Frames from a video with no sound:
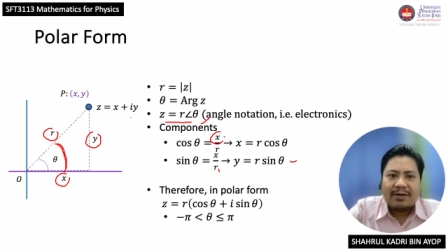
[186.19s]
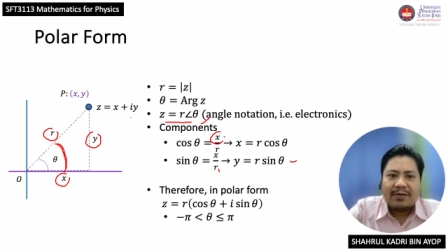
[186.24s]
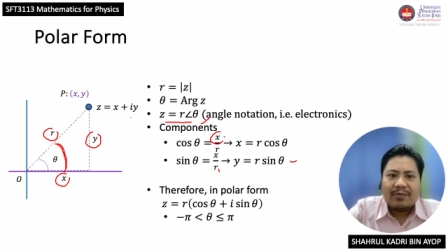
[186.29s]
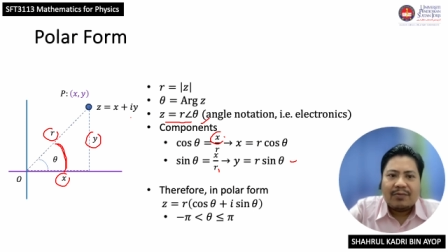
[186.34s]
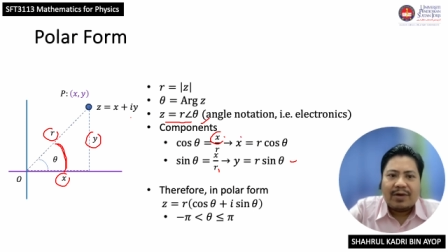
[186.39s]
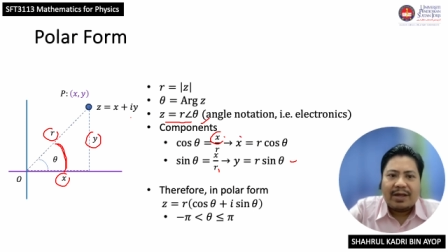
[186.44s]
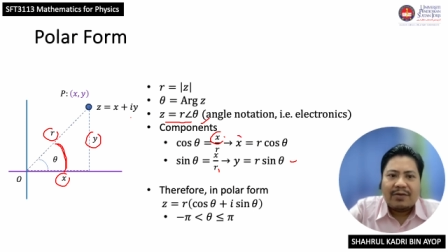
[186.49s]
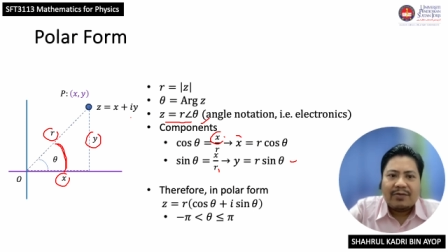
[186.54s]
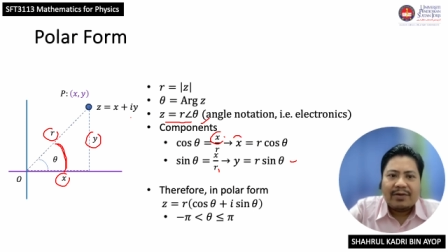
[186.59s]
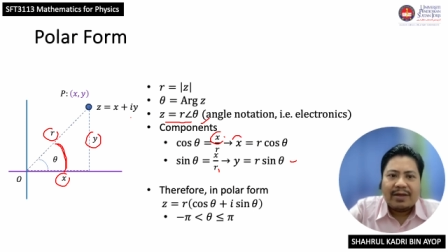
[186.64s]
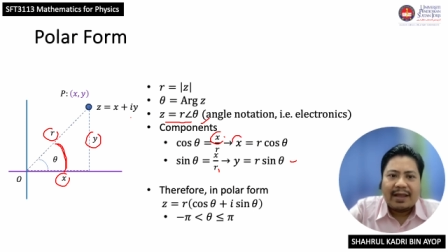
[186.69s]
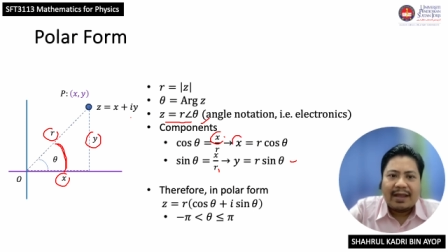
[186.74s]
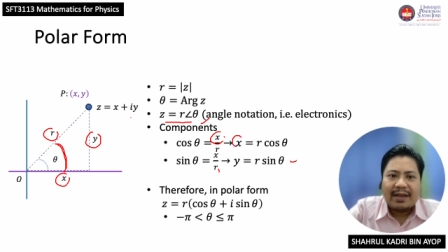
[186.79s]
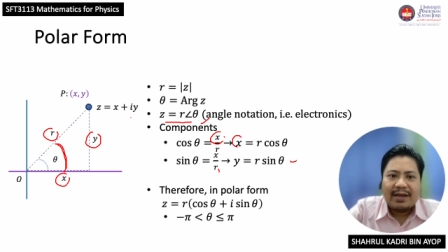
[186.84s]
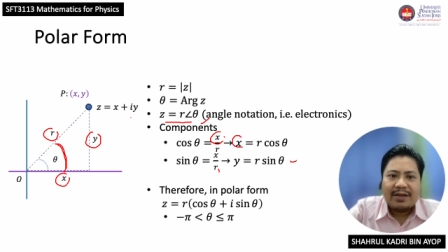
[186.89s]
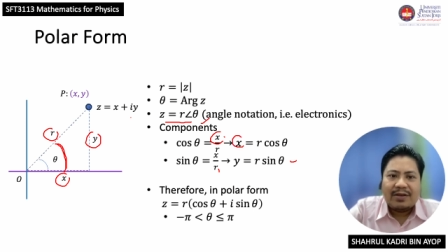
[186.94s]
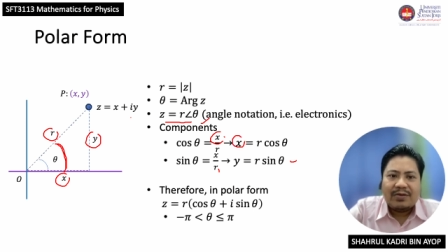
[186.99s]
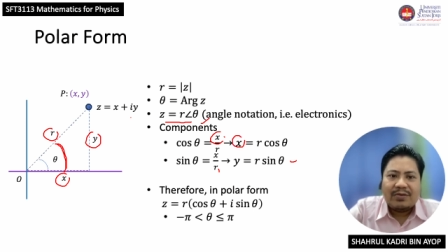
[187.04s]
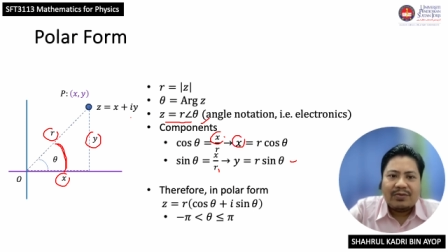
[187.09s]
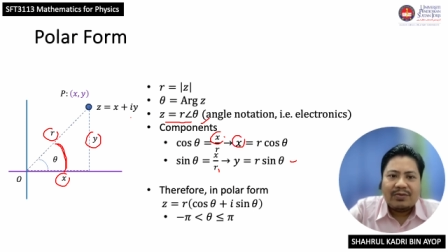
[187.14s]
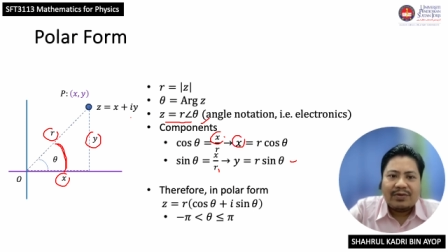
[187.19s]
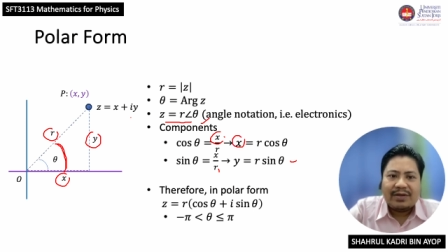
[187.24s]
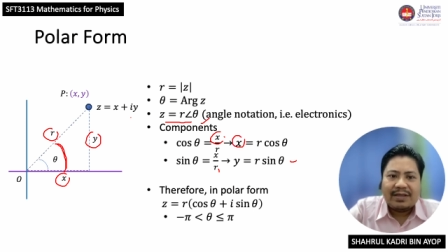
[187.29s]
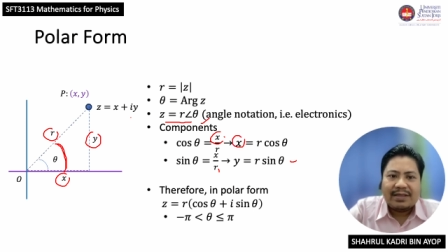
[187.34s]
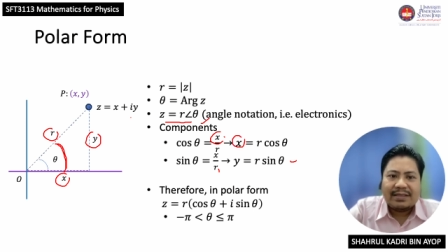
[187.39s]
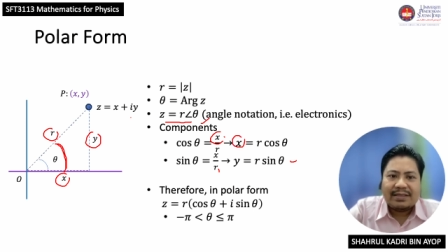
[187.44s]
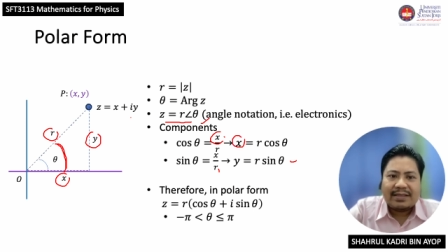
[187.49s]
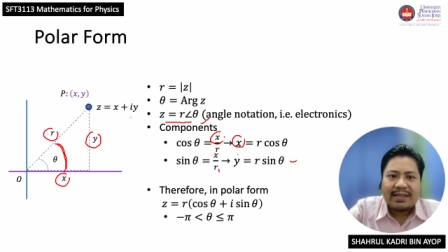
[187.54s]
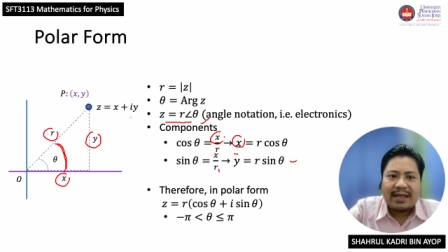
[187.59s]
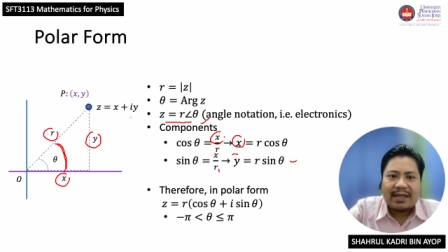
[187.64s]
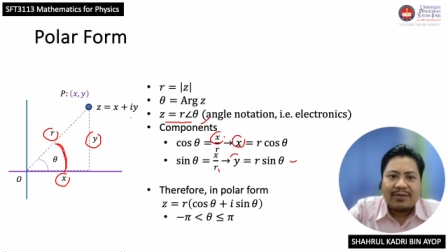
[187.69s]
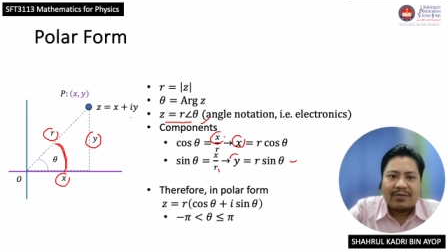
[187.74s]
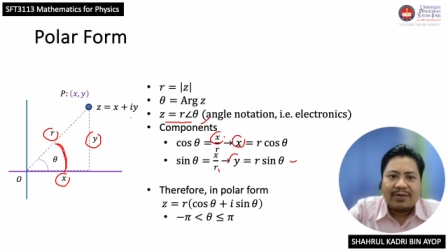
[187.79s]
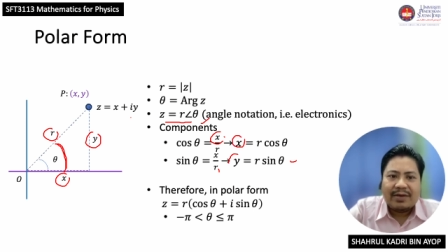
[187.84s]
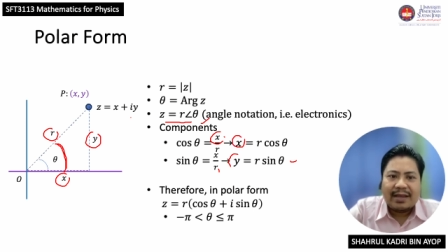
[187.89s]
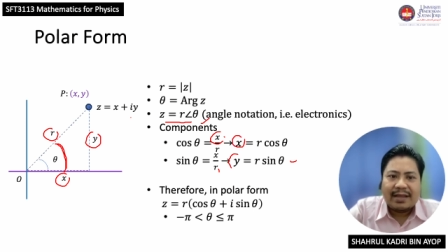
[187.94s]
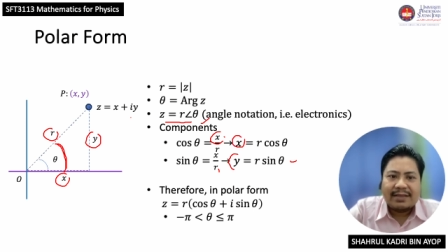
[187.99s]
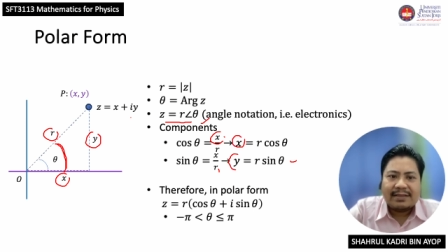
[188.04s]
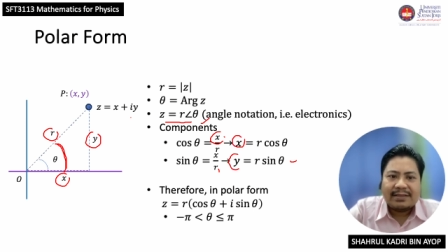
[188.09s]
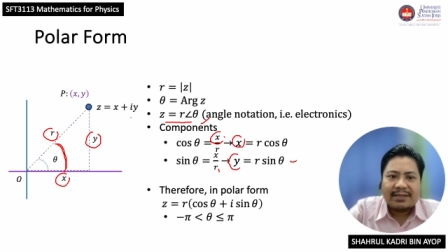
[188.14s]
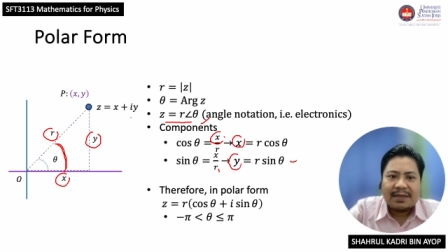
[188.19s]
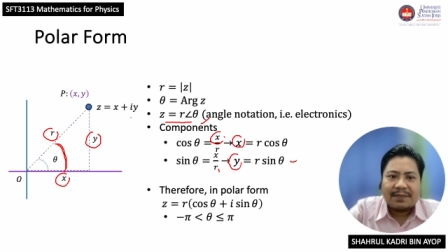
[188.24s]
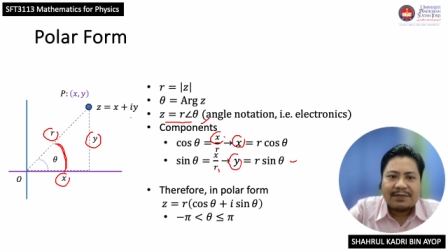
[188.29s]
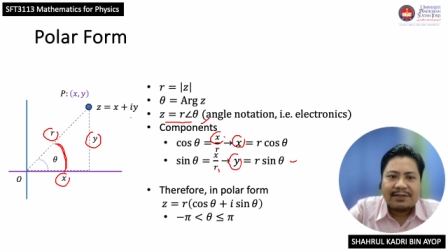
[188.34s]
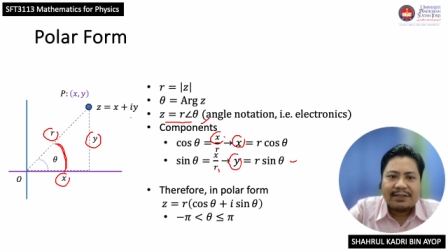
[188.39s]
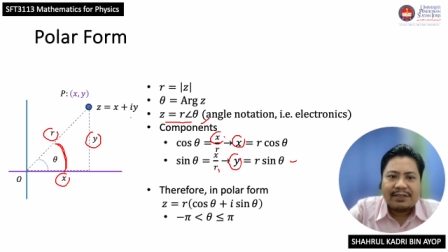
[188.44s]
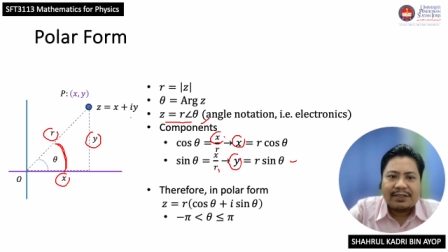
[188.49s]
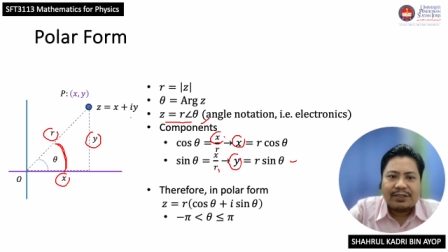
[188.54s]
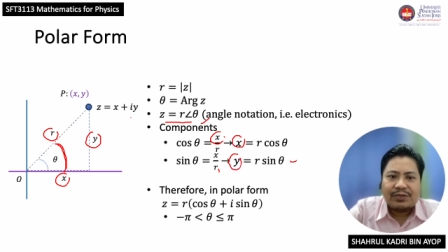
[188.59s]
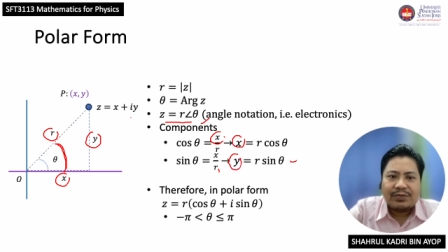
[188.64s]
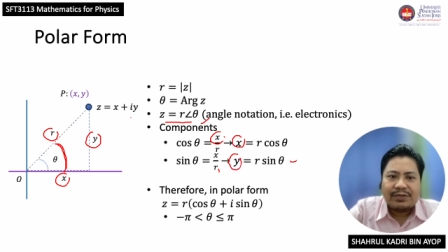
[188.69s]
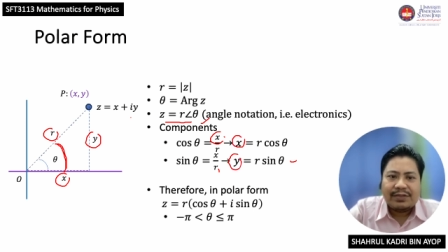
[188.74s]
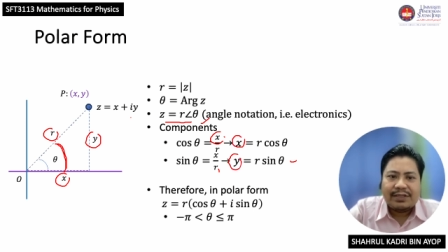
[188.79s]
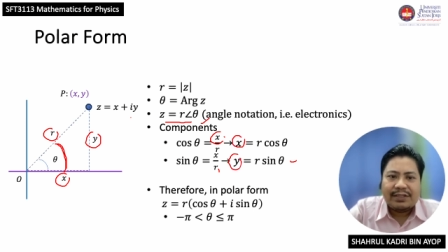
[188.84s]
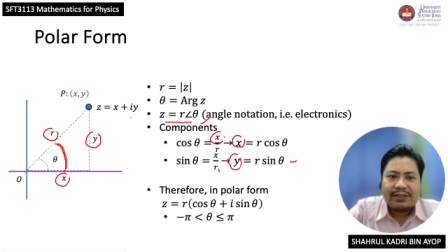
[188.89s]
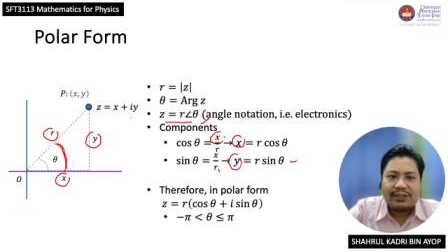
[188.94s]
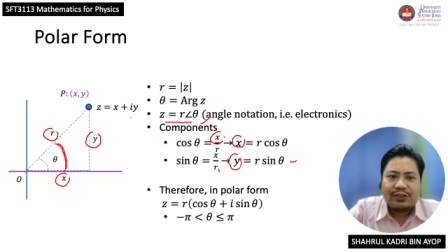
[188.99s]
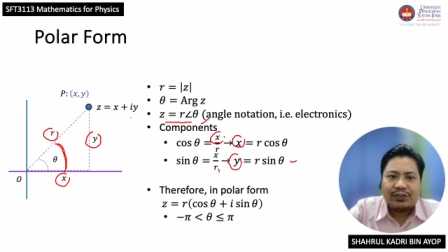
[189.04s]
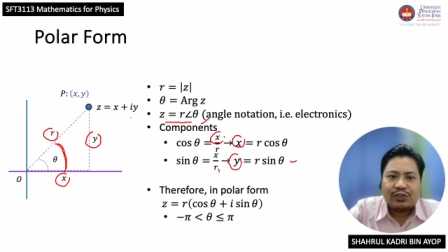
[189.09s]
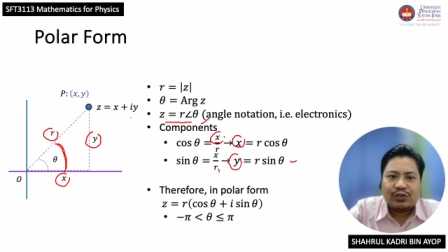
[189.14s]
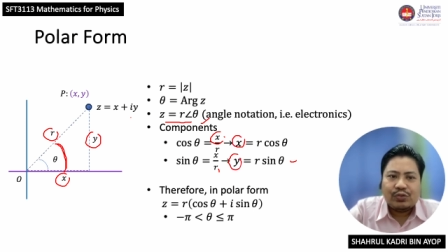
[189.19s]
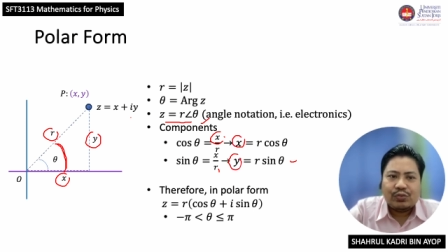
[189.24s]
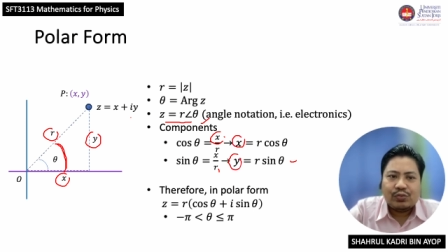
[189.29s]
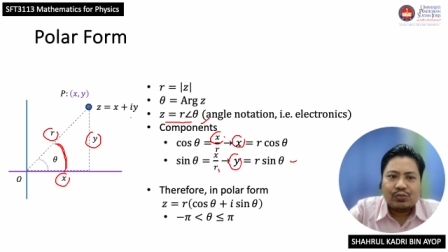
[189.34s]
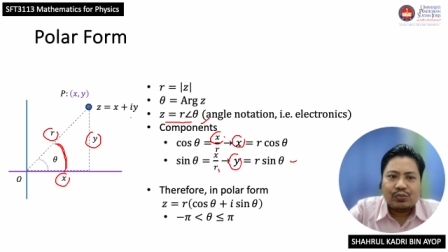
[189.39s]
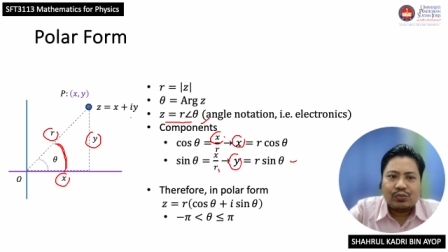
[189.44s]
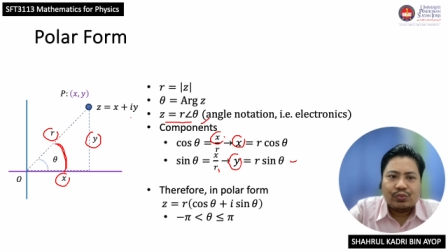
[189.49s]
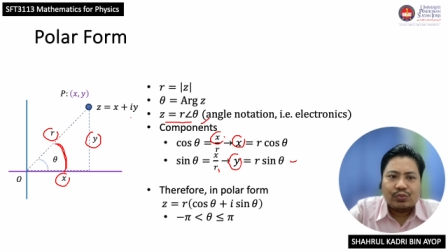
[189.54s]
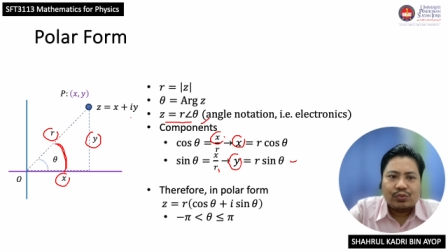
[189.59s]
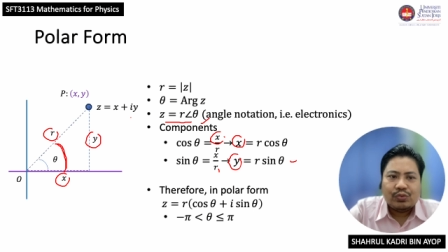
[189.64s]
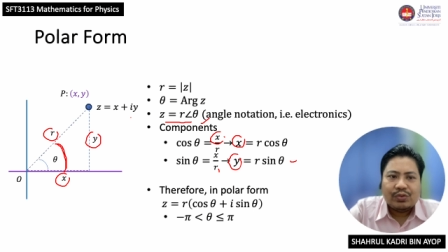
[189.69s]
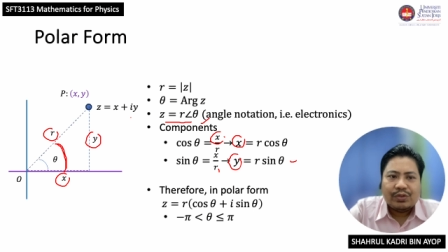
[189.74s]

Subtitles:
what you can do is that you can substitute these two